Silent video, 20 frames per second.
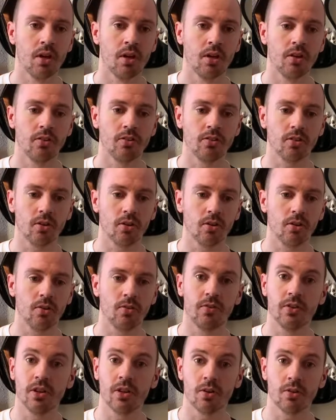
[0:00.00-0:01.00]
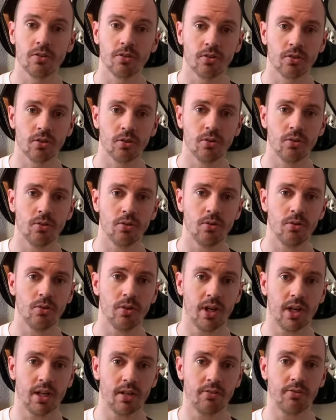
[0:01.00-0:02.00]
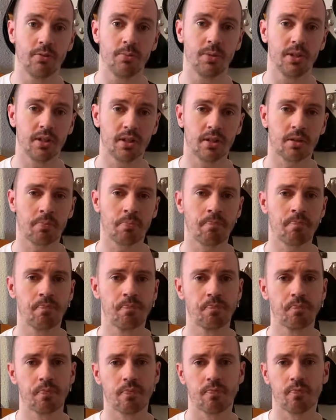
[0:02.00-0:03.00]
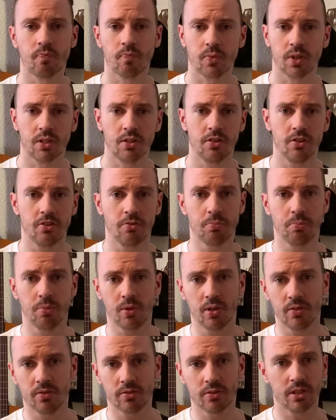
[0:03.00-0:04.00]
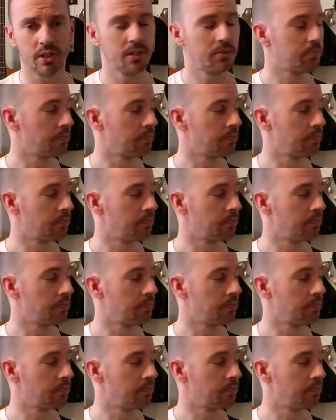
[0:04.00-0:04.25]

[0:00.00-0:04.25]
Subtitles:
So for those who aren't familiar, just briefly,